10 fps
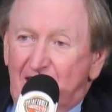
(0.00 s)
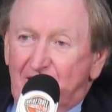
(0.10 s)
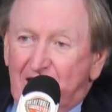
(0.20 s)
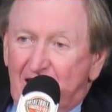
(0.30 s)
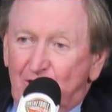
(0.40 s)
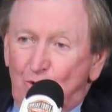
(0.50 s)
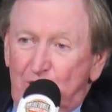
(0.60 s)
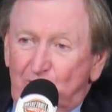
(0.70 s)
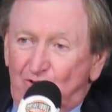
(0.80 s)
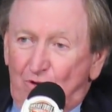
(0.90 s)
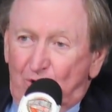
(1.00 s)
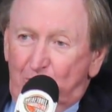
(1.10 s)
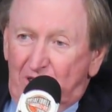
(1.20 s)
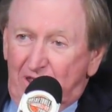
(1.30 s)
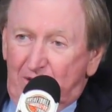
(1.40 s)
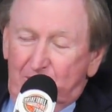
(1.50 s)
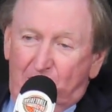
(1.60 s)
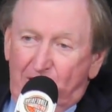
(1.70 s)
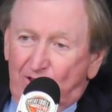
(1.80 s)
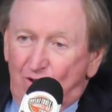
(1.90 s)
that I knew he was going to be
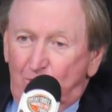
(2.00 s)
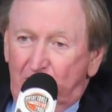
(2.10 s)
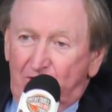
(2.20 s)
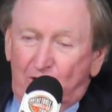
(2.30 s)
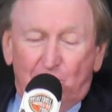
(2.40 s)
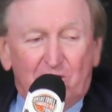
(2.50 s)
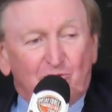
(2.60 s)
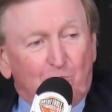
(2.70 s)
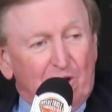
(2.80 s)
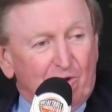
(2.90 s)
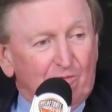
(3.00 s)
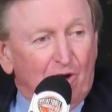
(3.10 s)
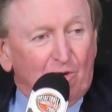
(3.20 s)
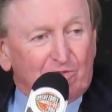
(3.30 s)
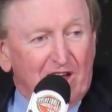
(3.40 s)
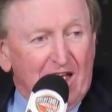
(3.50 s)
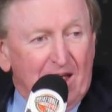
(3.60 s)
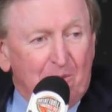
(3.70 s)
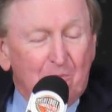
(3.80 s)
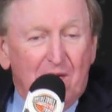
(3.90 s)
arguably the greatest player of all
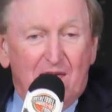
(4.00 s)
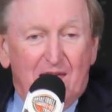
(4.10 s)
time.